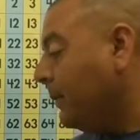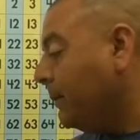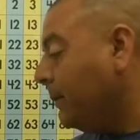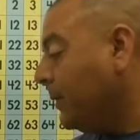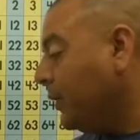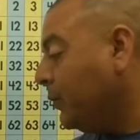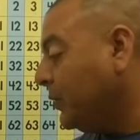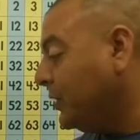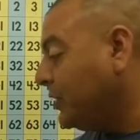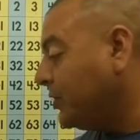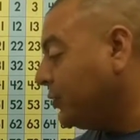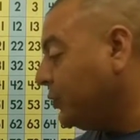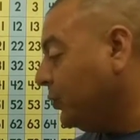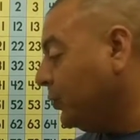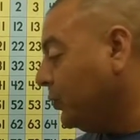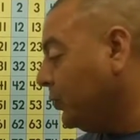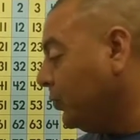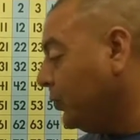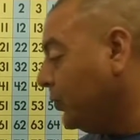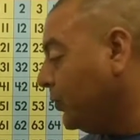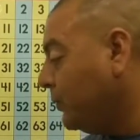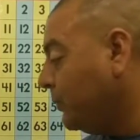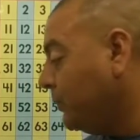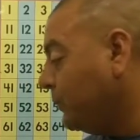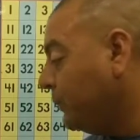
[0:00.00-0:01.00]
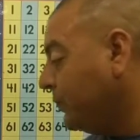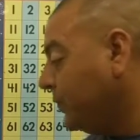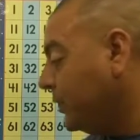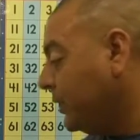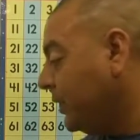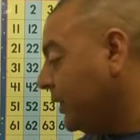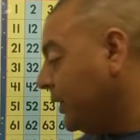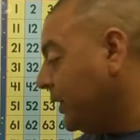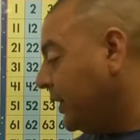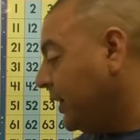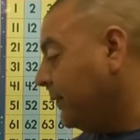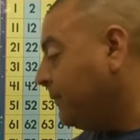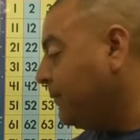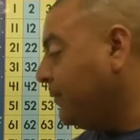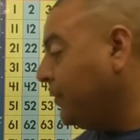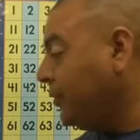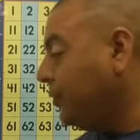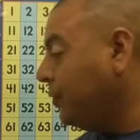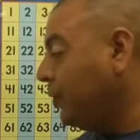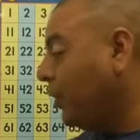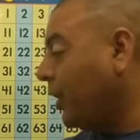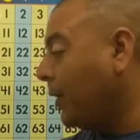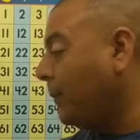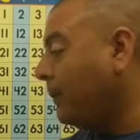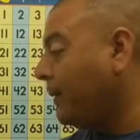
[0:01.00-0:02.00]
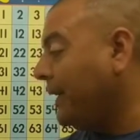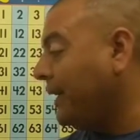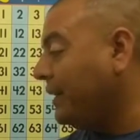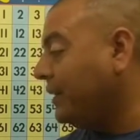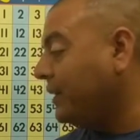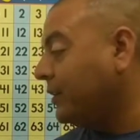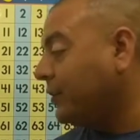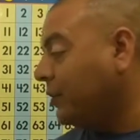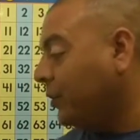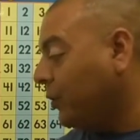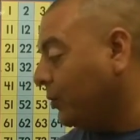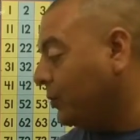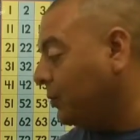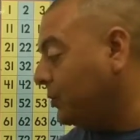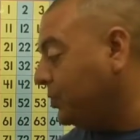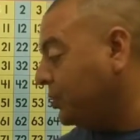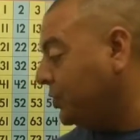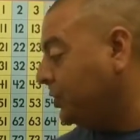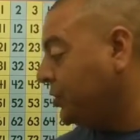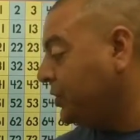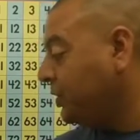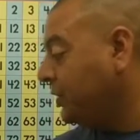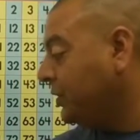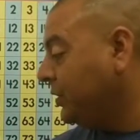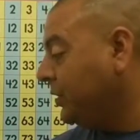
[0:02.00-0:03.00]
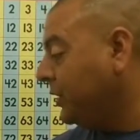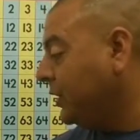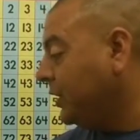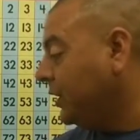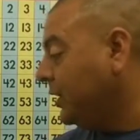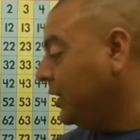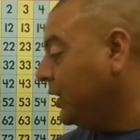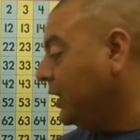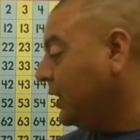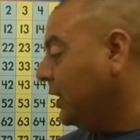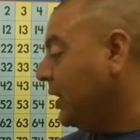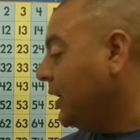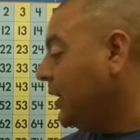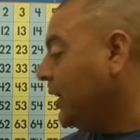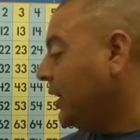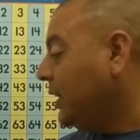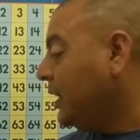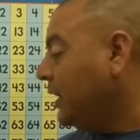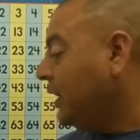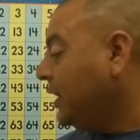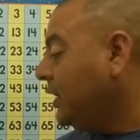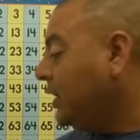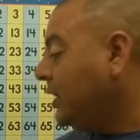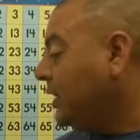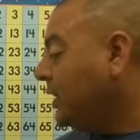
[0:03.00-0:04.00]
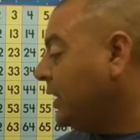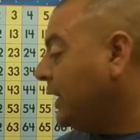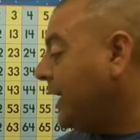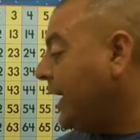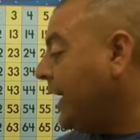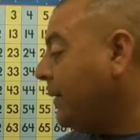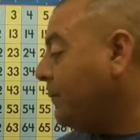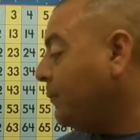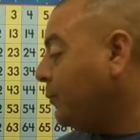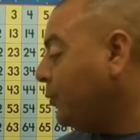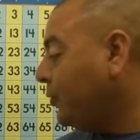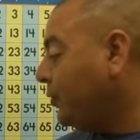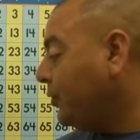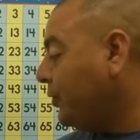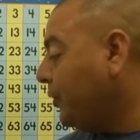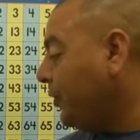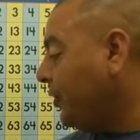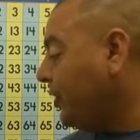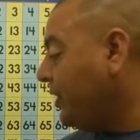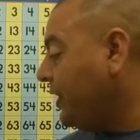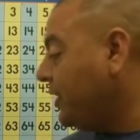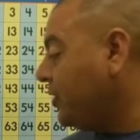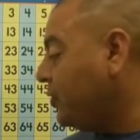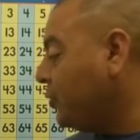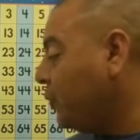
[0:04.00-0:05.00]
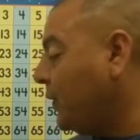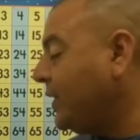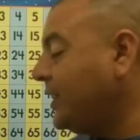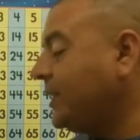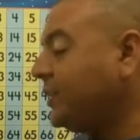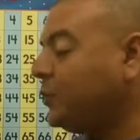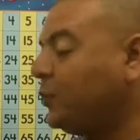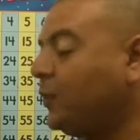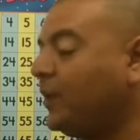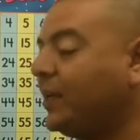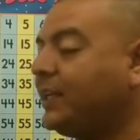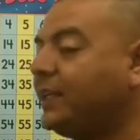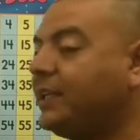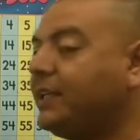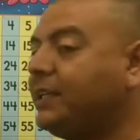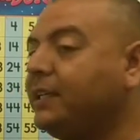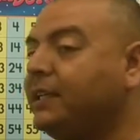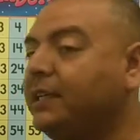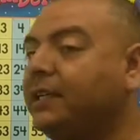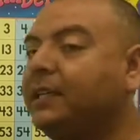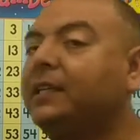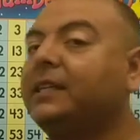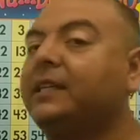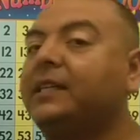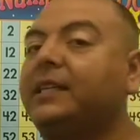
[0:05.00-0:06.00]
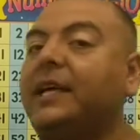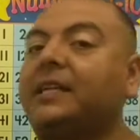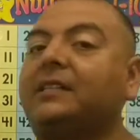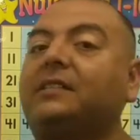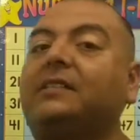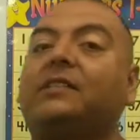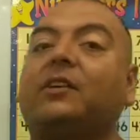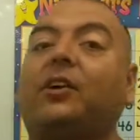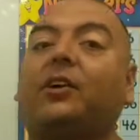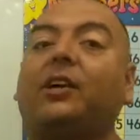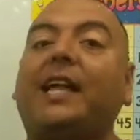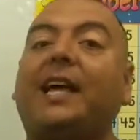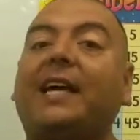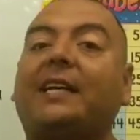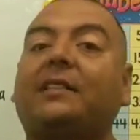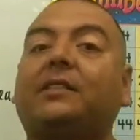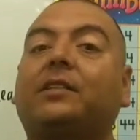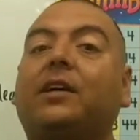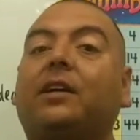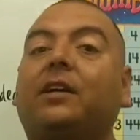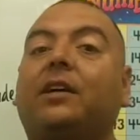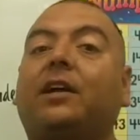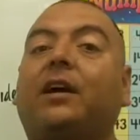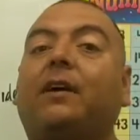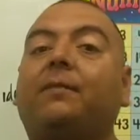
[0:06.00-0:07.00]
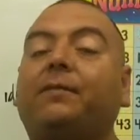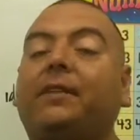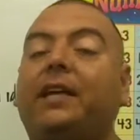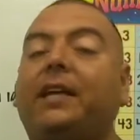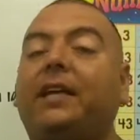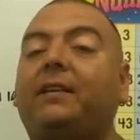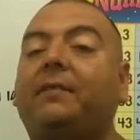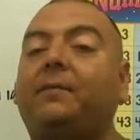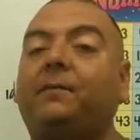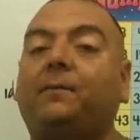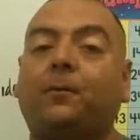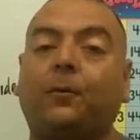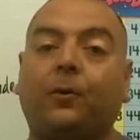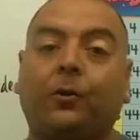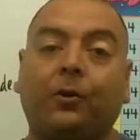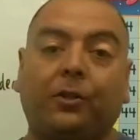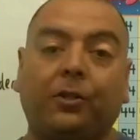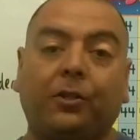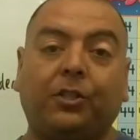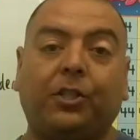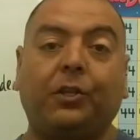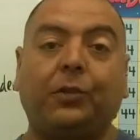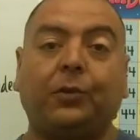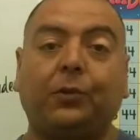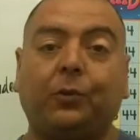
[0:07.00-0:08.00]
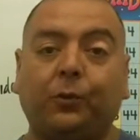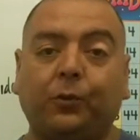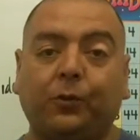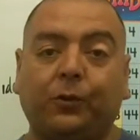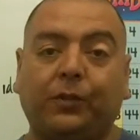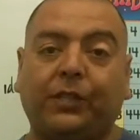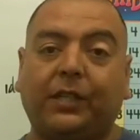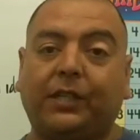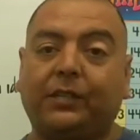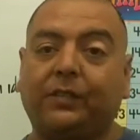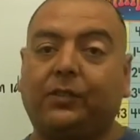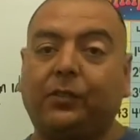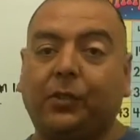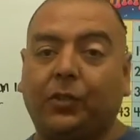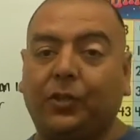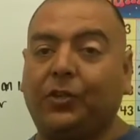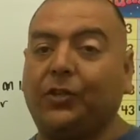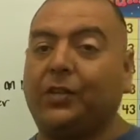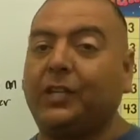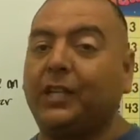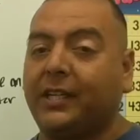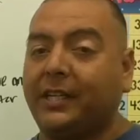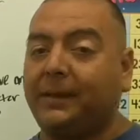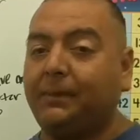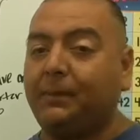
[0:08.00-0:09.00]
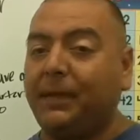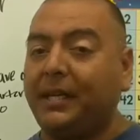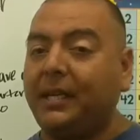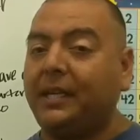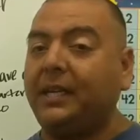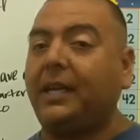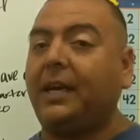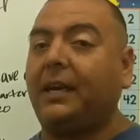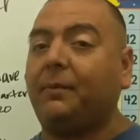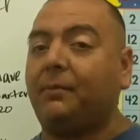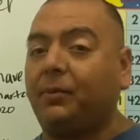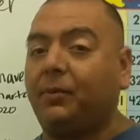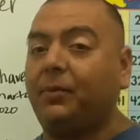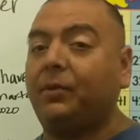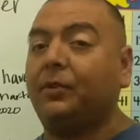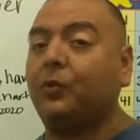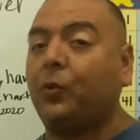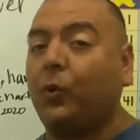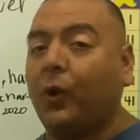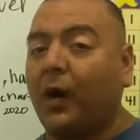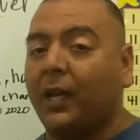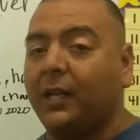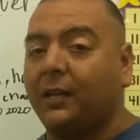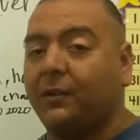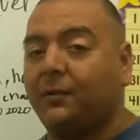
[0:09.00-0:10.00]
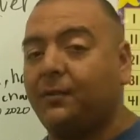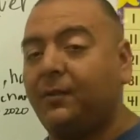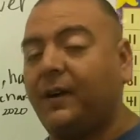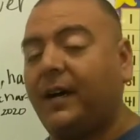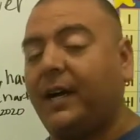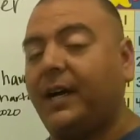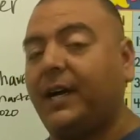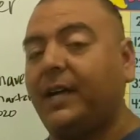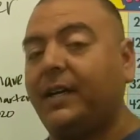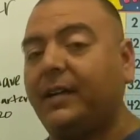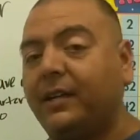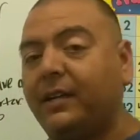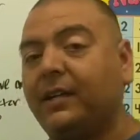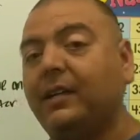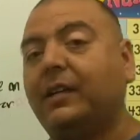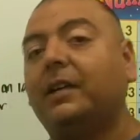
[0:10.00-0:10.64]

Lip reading: But what's cool, if you are planning to coach, April 30th, 2020, that's our last cutoff date for dues. So you could be able to qualify